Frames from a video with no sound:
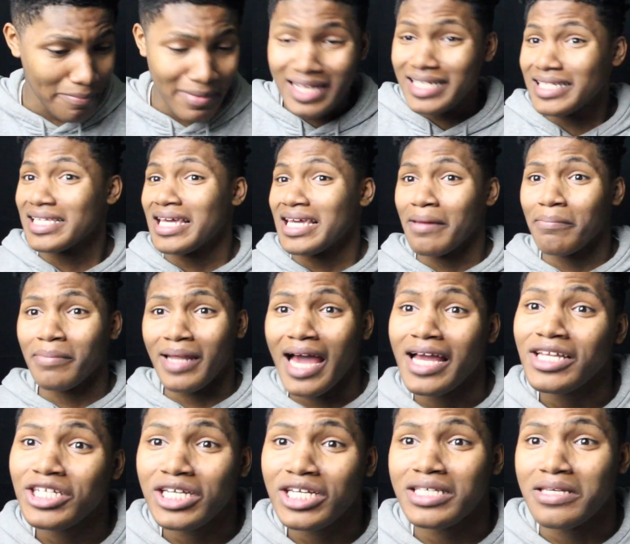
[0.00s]
Mixtape
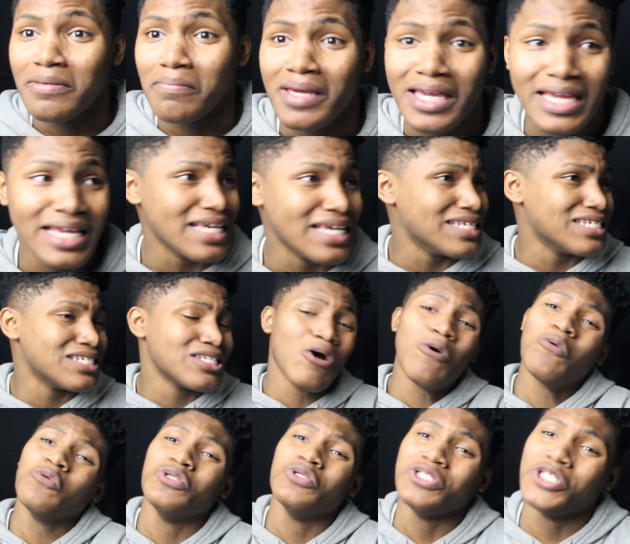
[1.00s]
Logic to me is
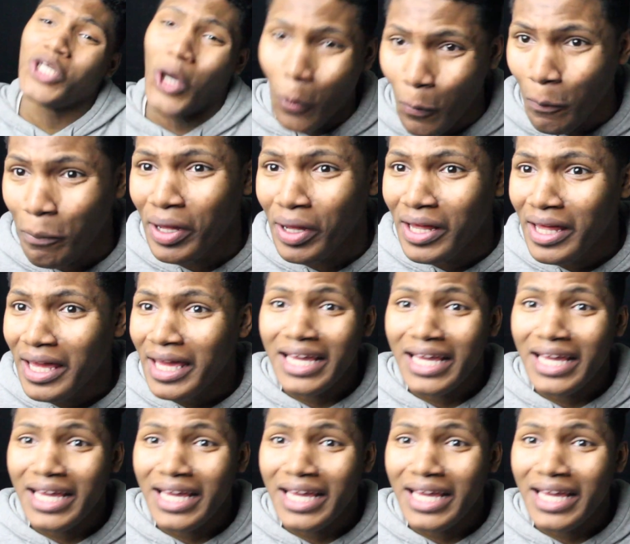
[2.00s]
so dope.